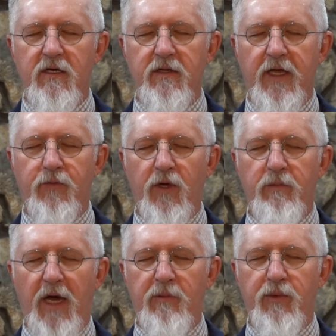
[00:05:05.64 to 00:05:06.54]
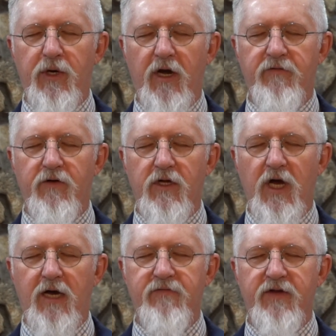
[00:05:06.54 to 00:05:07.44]
that we might put our full
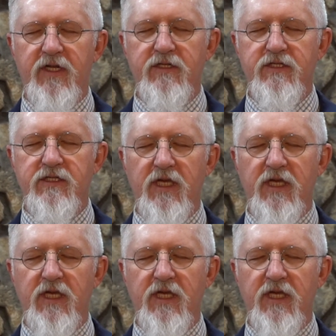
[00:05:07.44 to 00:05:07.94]
confidence